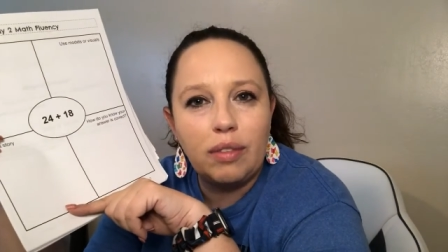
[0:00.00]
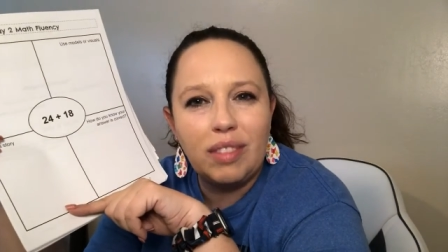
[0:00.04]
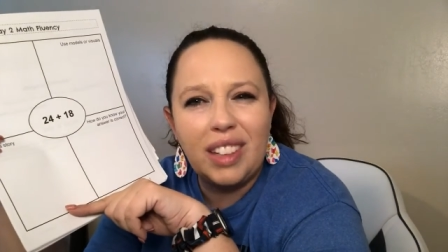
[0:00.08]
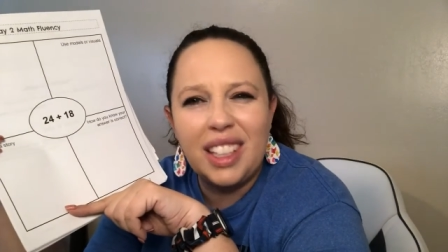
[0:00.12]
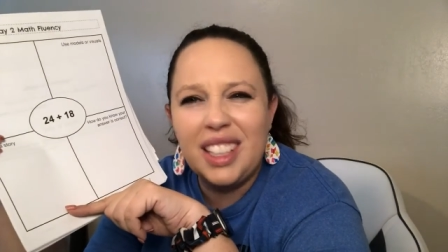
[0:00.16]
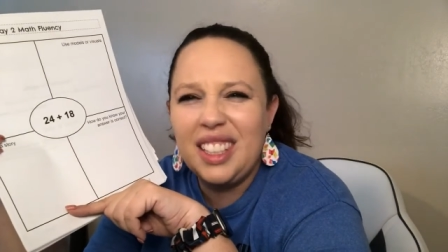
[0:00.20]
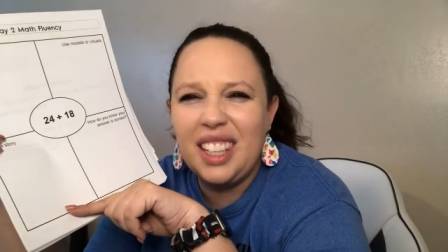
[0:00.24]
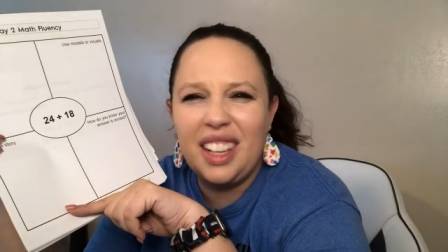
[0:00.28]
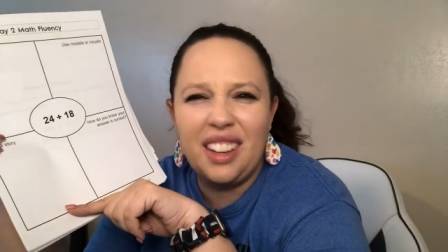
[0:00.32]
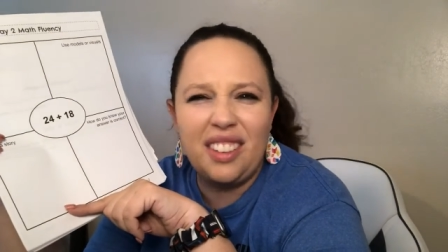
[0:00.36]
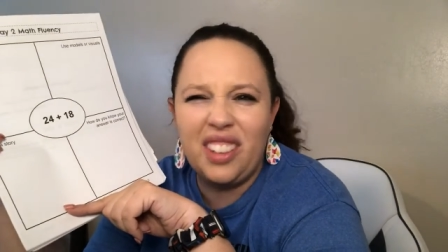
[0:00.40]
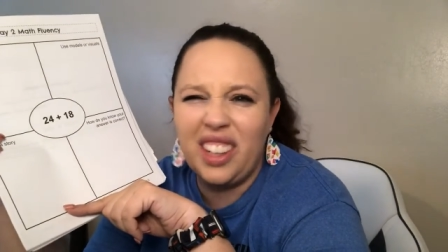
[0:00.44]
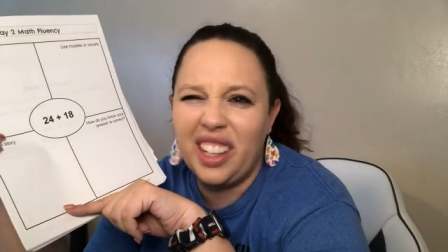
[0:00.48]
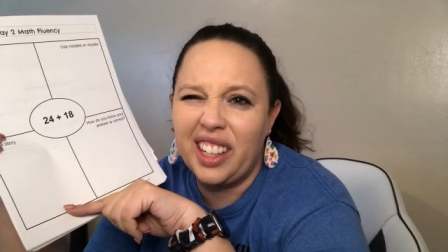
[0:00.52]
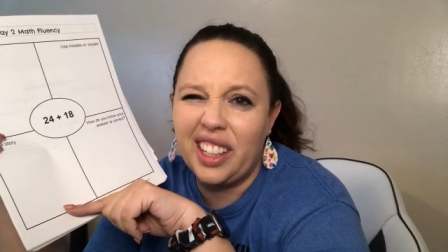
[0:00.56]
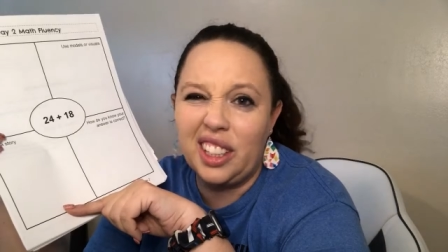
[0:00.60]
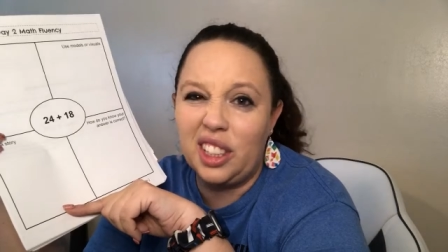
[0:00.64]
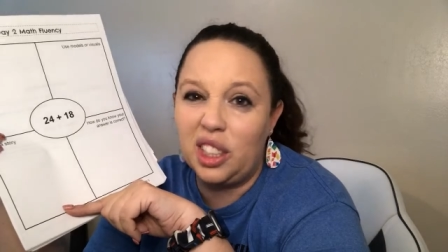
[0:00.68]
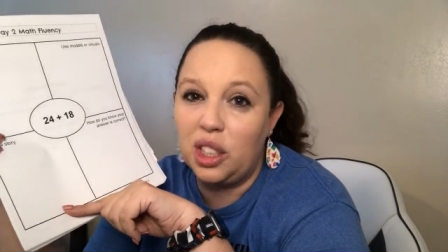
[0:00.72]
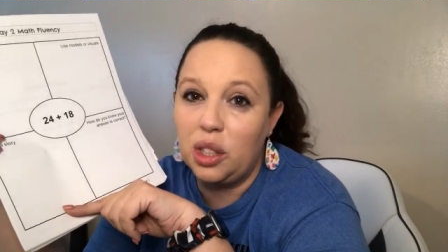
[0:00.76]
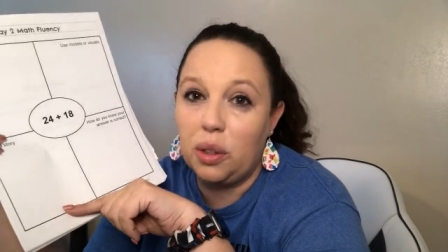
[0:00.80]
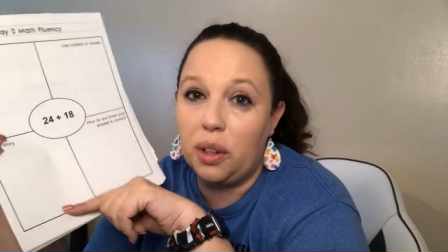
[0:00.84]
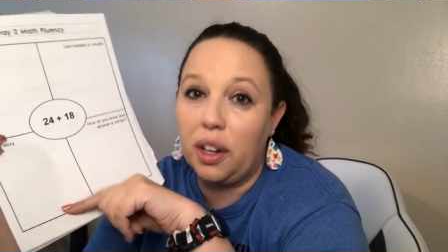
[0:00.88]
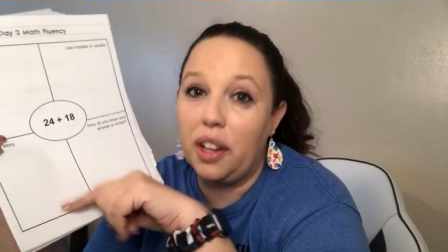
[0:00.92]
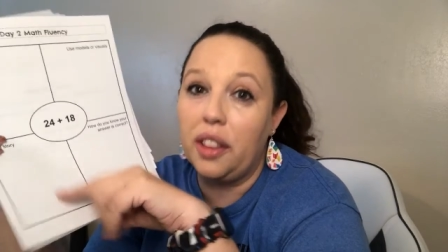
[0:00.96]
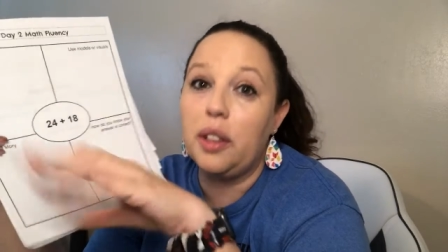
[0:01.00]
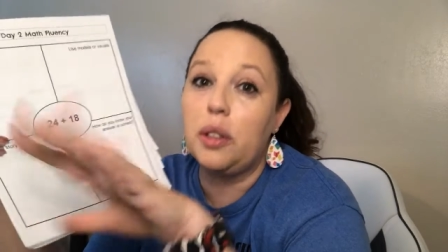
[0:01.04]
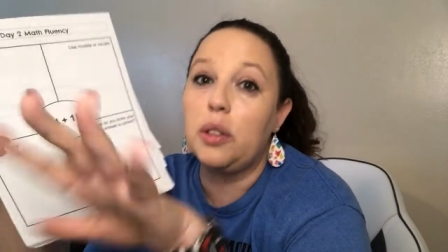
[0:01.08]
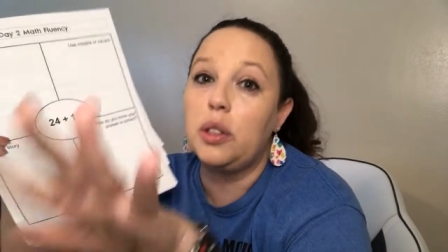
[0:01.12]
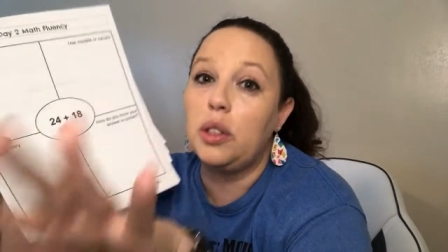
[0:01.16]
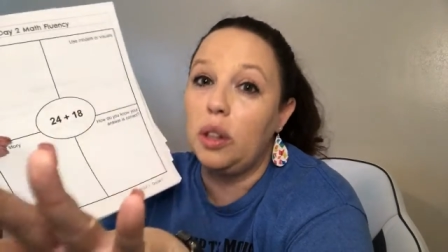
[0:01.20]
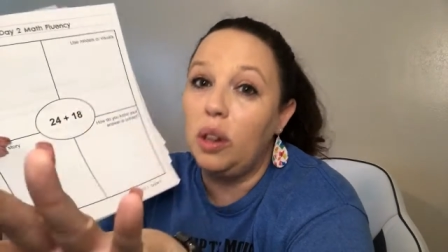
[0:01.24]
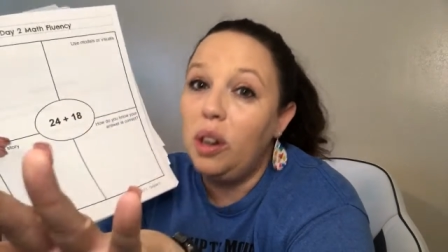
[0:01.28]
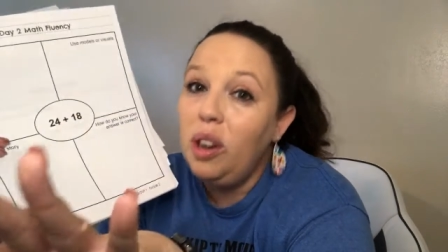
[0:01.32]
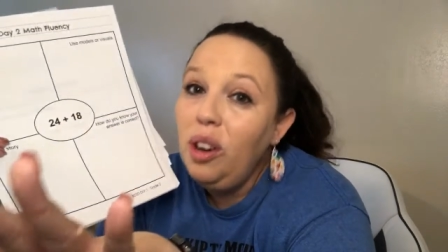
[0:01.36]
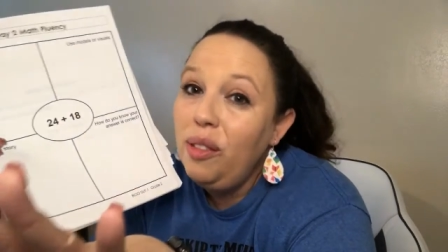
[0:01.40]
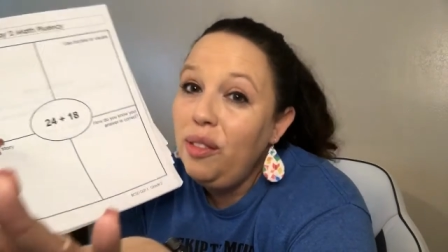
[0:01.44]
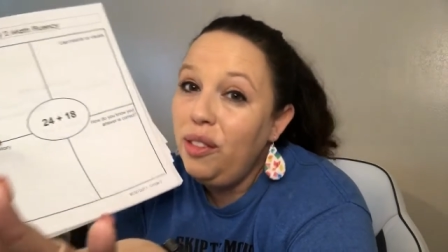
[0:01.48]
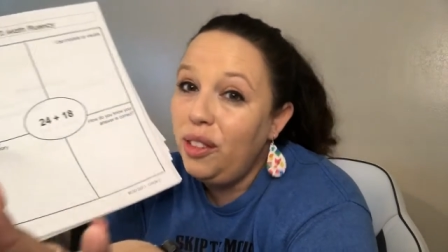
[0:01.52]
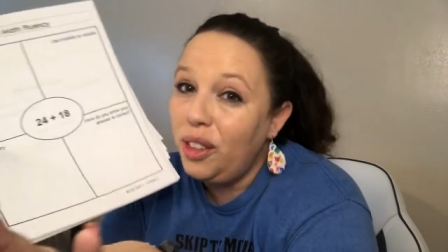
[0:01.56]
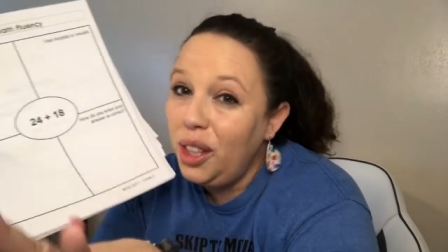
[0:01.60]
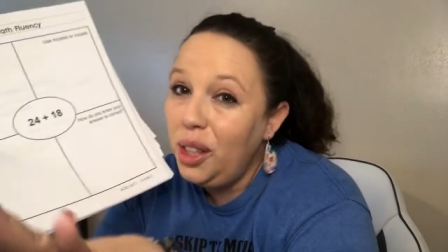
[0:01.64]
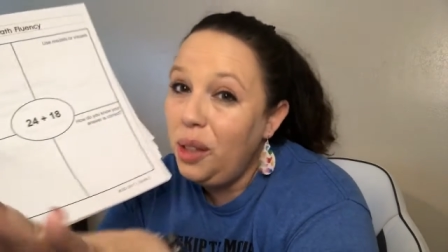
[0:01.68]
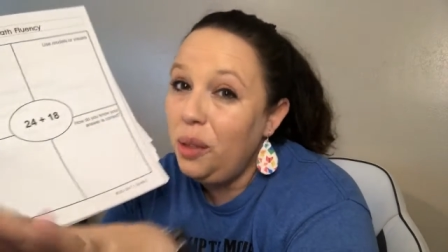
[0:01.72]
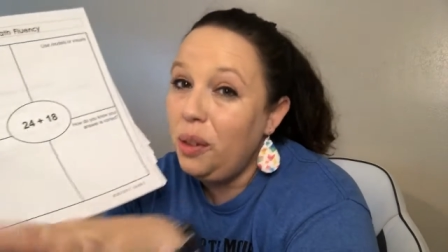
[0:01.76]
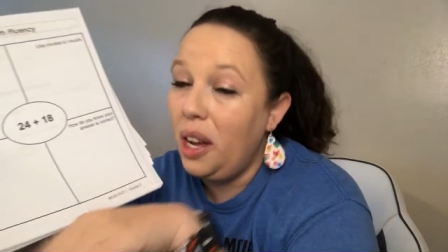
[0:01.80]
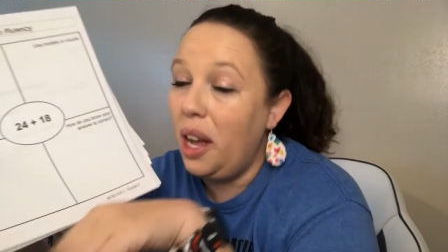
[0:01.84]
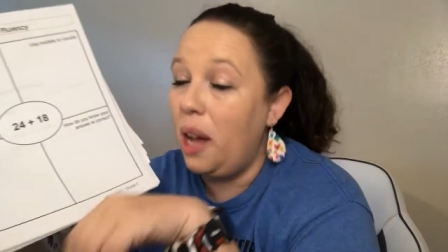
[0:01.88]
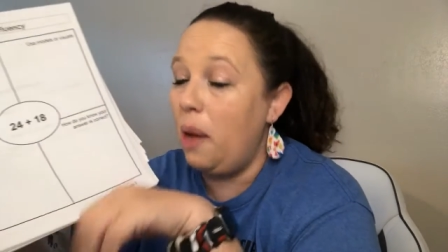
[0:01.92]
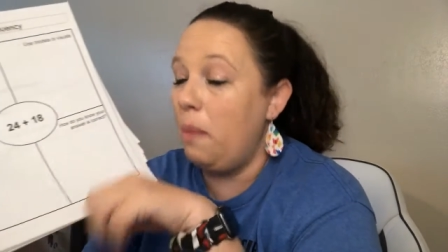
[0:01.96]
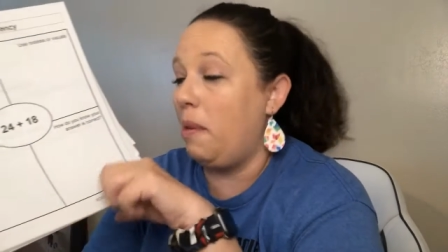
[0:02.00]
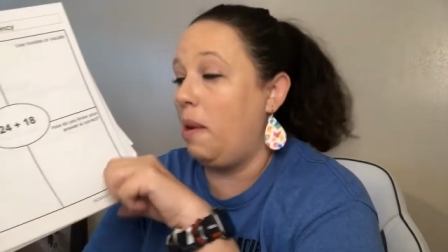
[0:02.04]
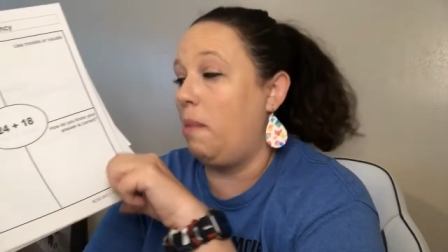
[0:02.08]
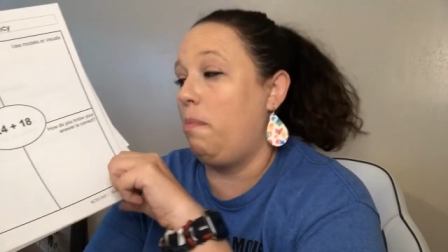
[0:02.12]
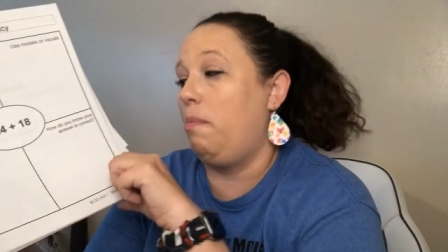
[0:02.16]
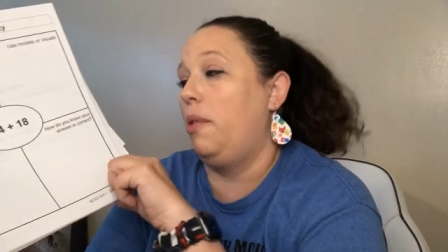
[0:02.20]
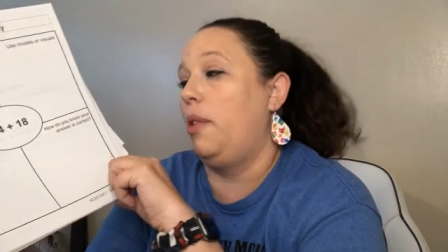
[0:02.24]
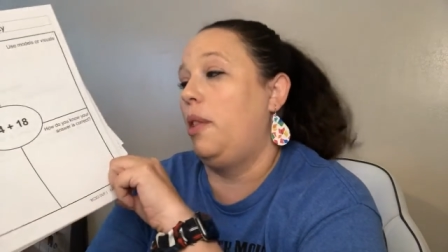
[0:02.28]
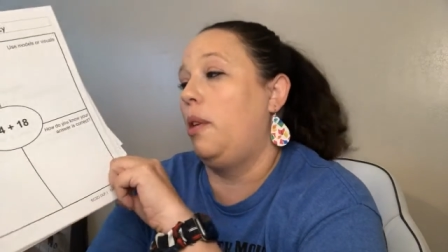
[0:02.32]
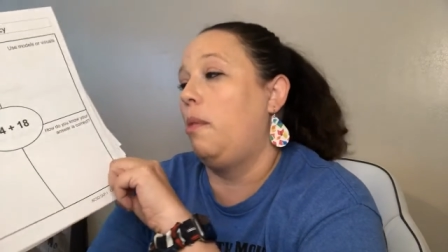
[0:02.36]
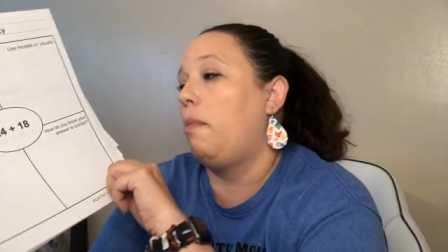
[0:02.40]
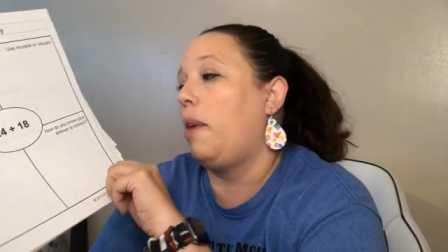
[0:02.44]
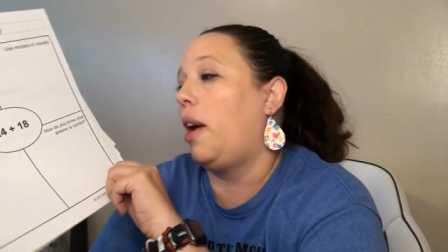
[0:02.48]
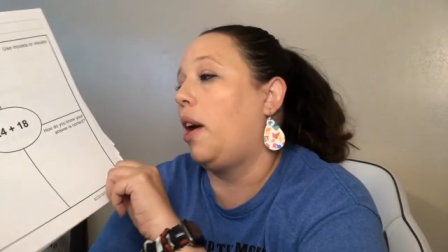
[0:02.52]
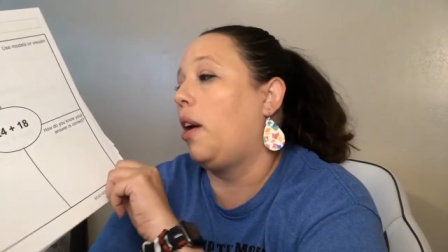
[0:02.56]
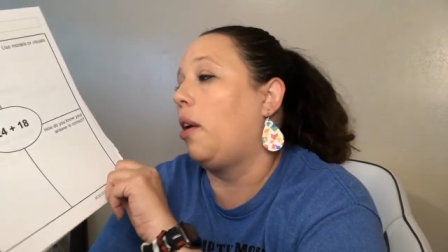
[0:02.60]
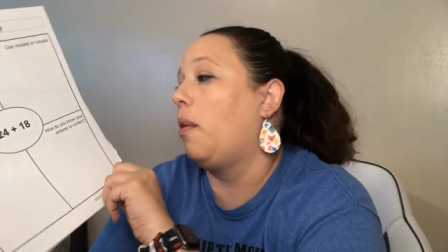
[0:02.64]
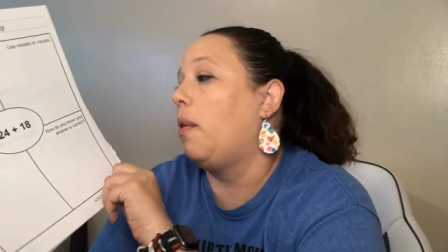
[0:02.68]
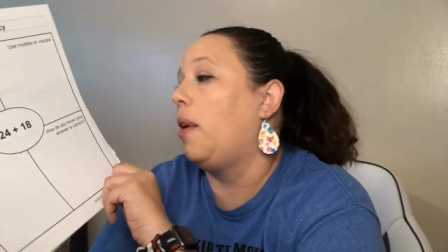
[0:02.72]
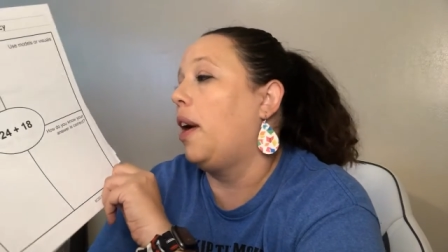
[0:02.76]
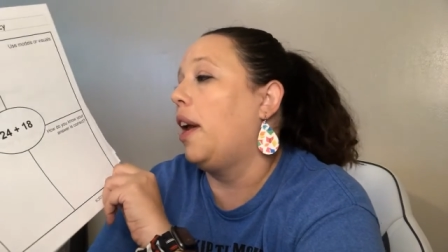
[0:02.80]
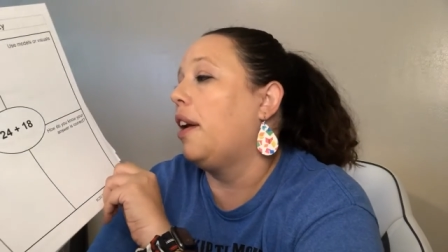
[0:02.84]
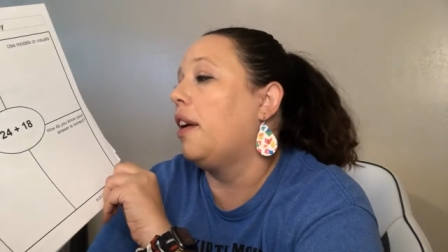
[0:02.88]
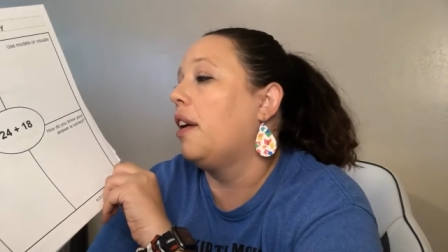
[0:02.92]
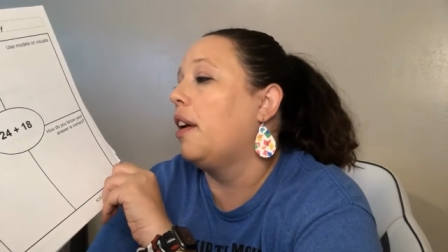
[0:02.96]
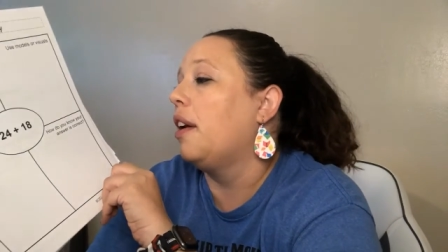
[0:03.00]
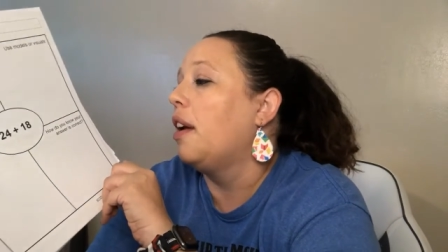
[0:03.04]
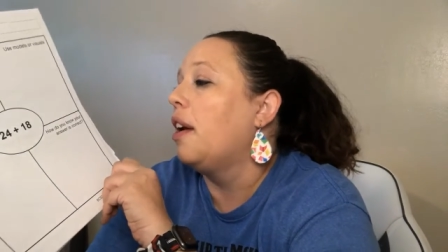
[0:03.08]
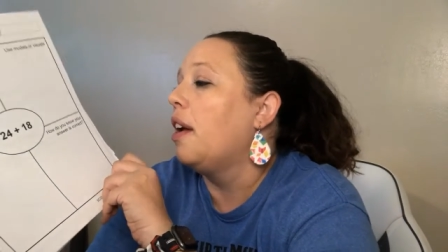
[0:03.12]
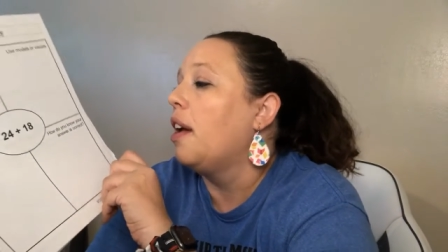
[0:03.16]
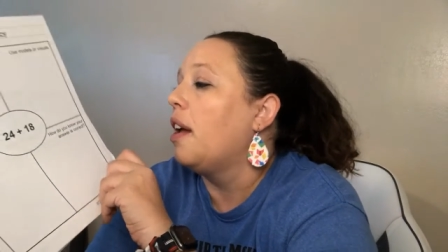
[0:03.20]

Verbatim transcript: That's not a very good story though, so hopefully you come up with a better one.